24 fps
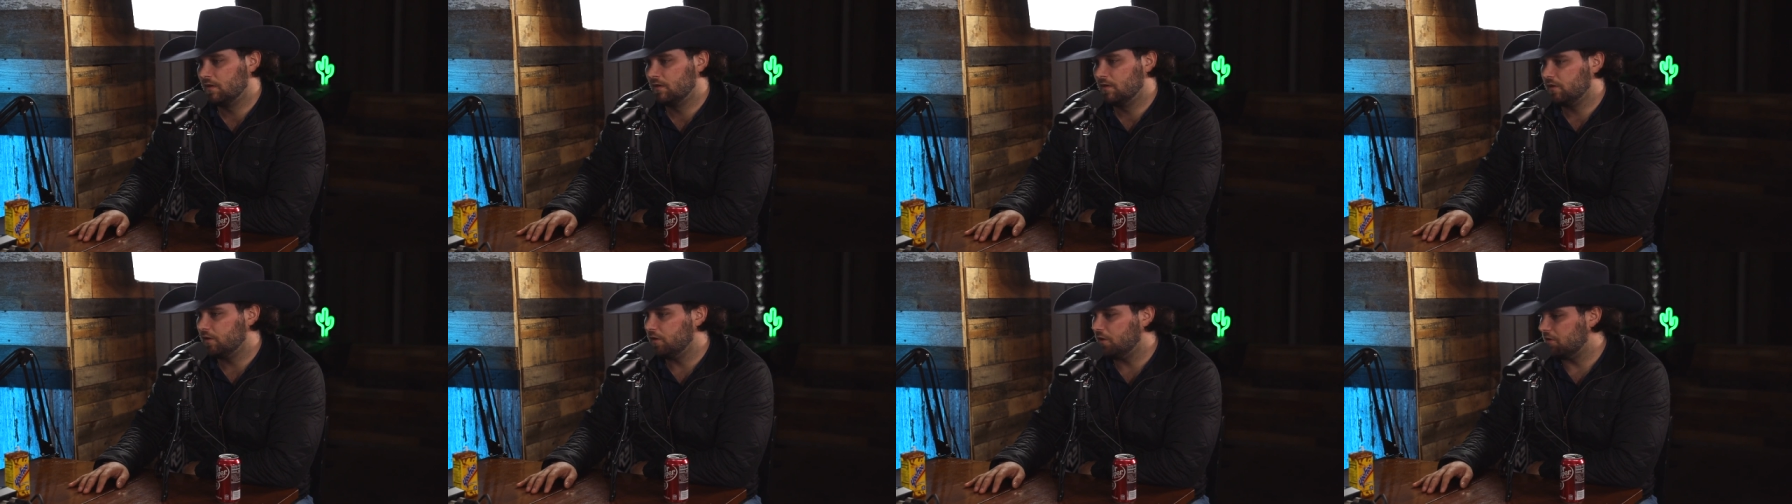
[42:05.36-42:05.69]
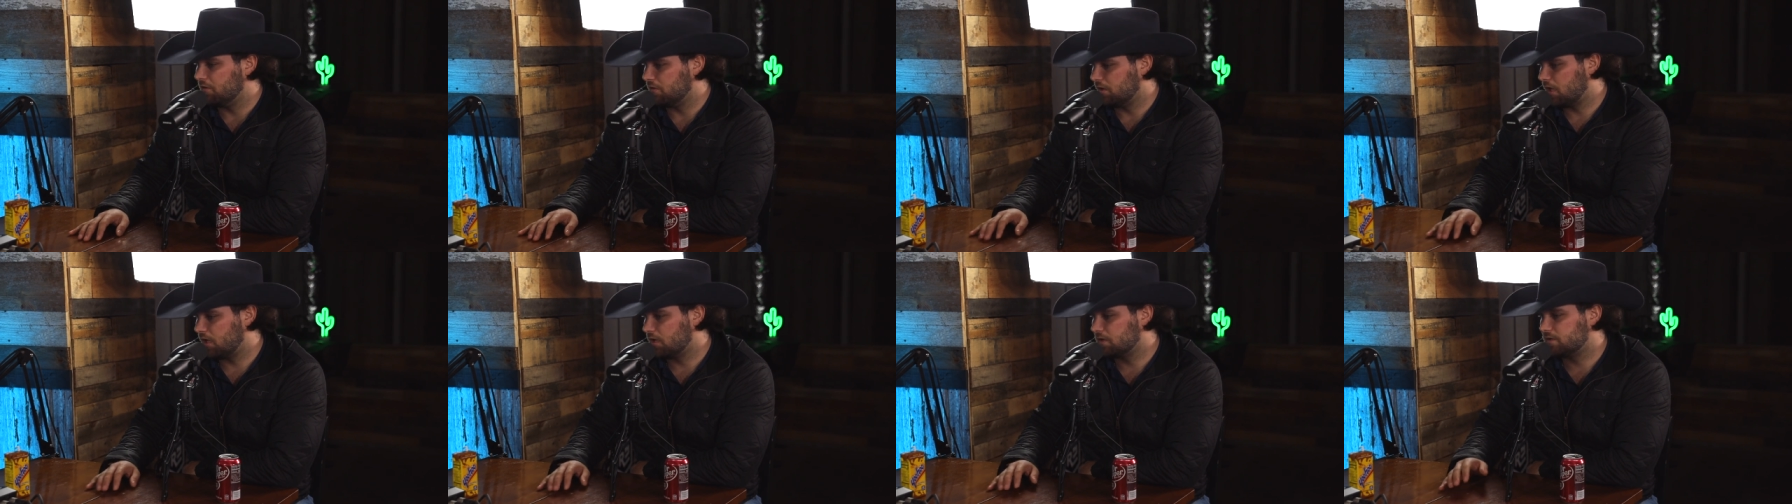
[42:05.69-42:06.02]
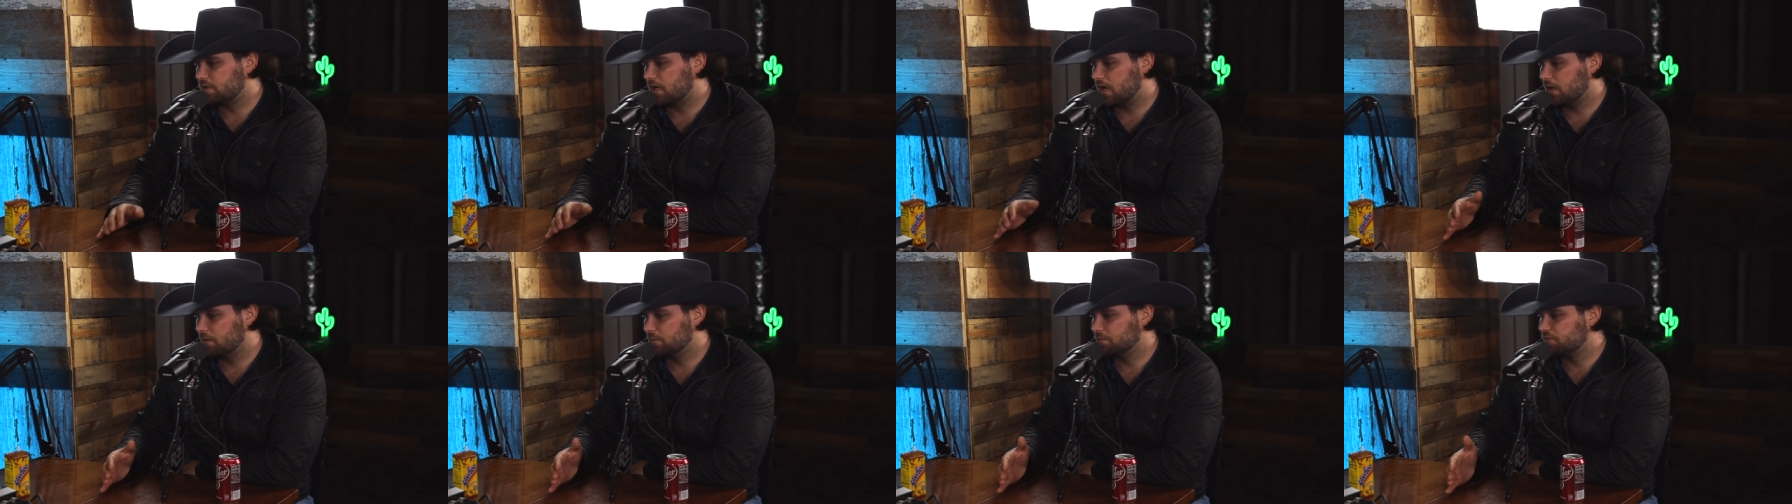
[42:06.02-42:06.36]
you know, a lot of
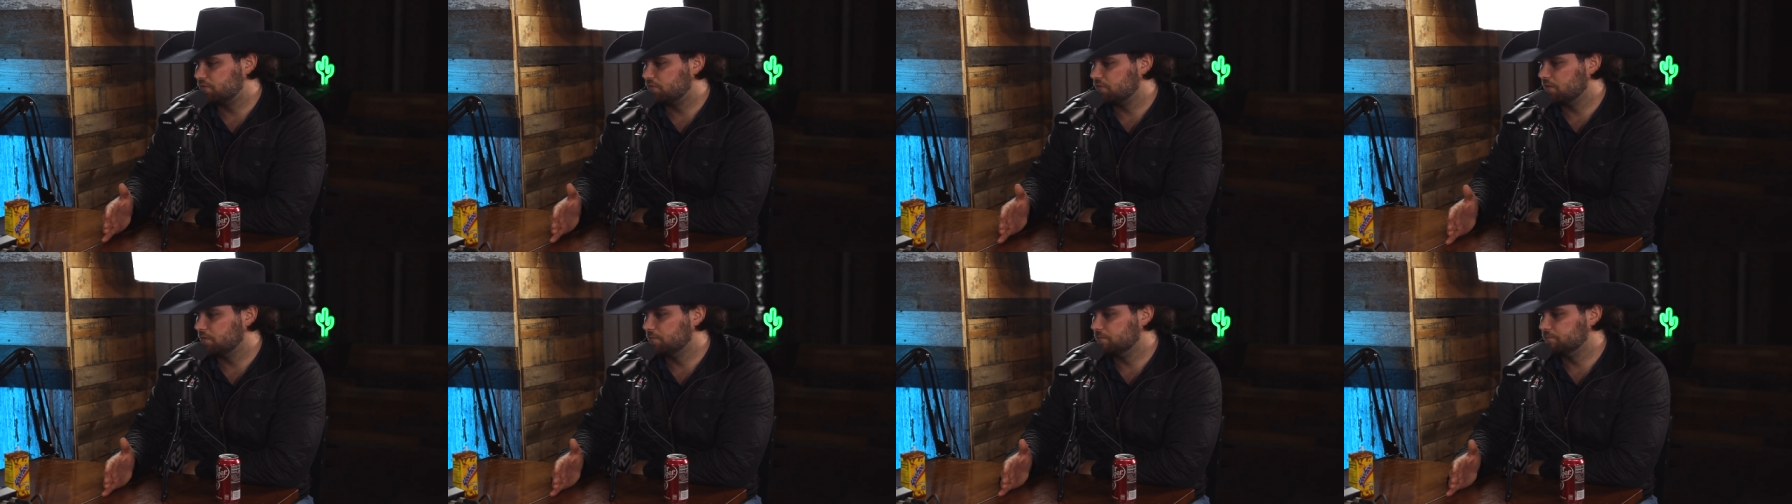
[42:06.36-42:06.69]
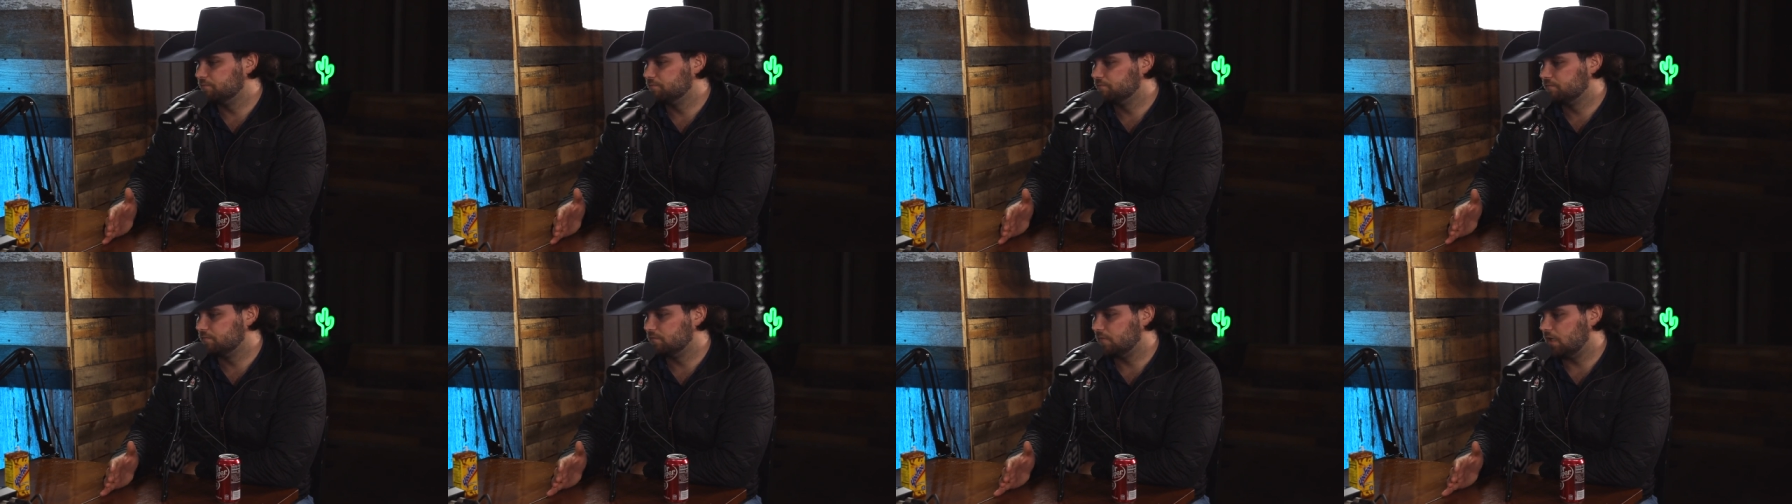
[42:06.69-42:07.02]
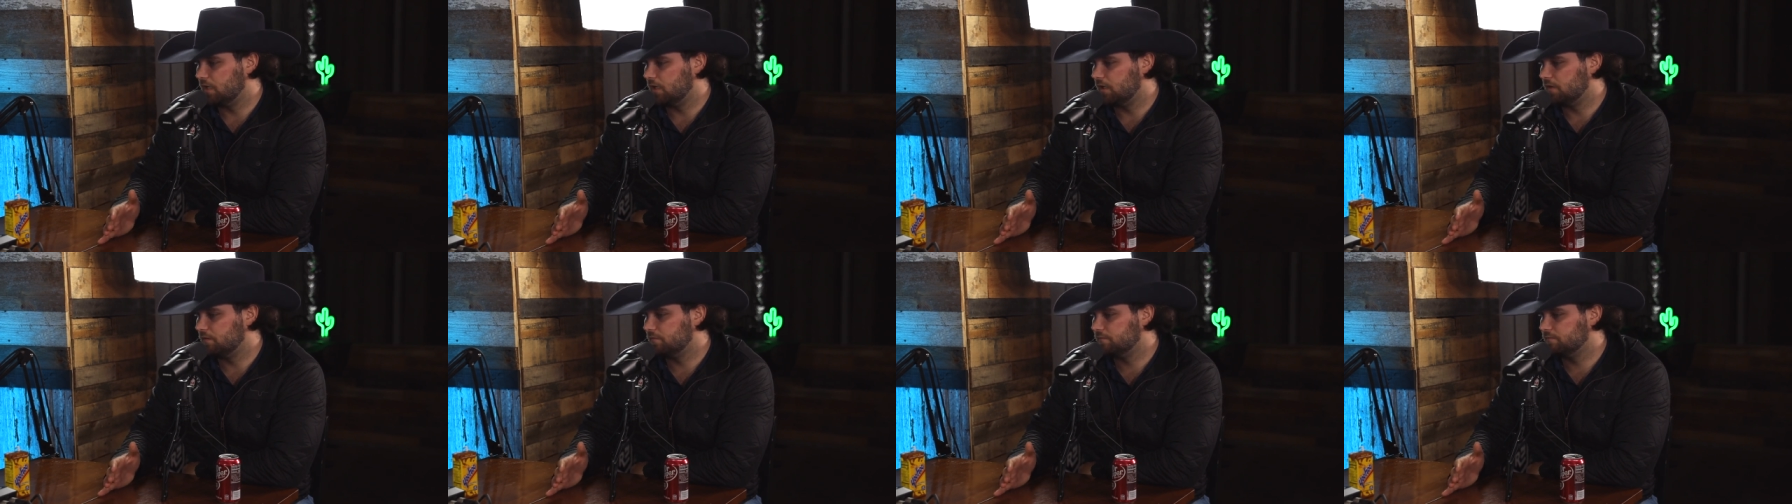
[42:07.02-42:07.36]
times from
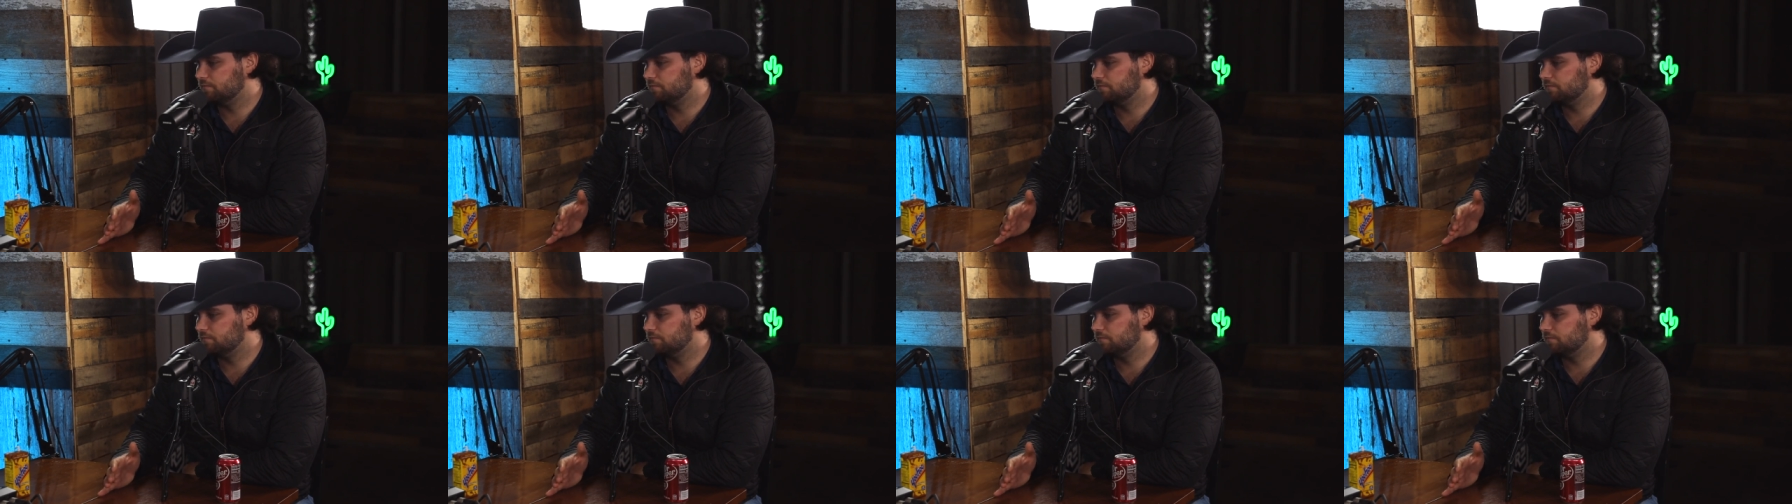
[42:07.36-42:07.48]
uh,